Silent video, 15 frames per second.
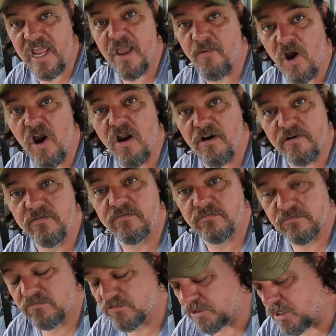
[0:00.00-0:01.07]
damn hard.
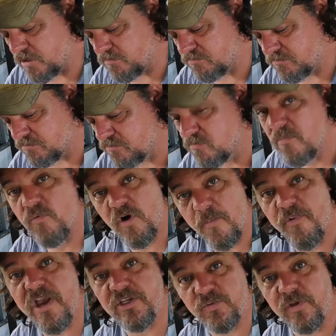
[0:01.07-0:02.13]
So we're
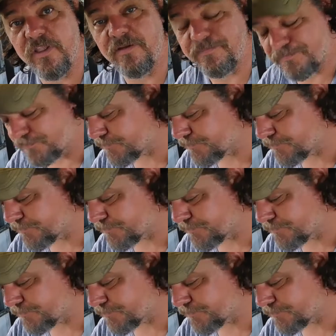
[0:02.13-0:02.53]
impressed with it.